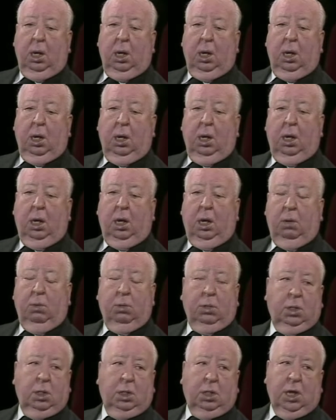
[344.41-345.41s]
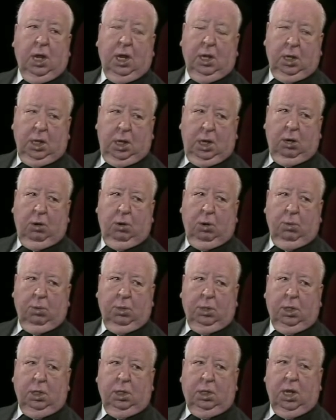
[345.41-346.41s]
The hero
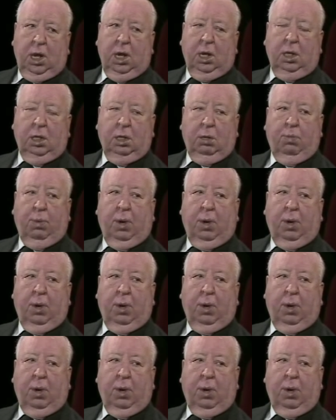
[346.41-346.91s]
was a tennis